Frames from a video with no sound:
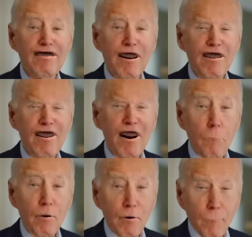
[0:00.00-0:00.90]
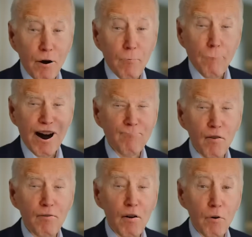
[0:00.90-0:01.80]
My
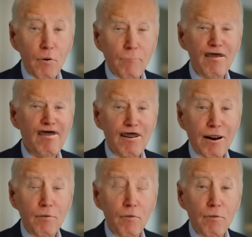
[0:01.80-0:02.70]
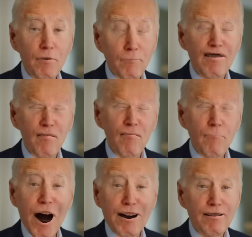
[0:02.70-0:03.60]
first term as senator has been
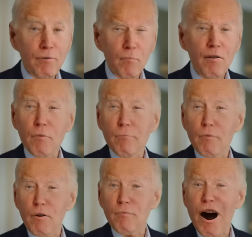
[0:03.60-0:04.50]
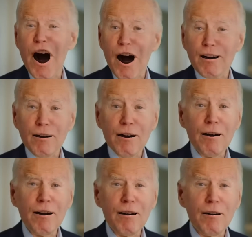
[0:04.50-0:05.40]
amazing. What? Joe,
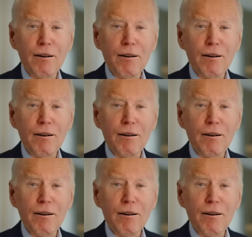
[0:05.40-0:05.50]
read the